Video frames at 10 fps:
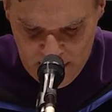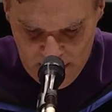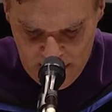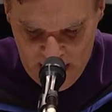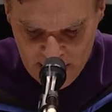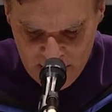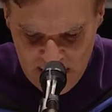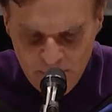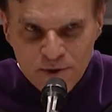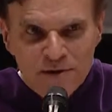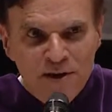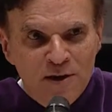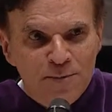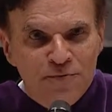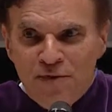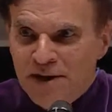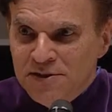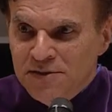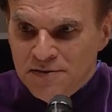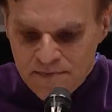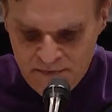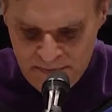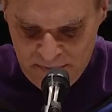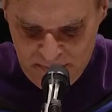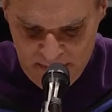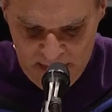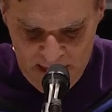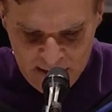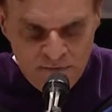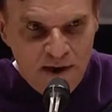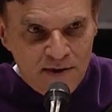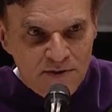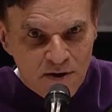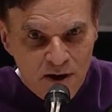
At a time when the legal profession has faced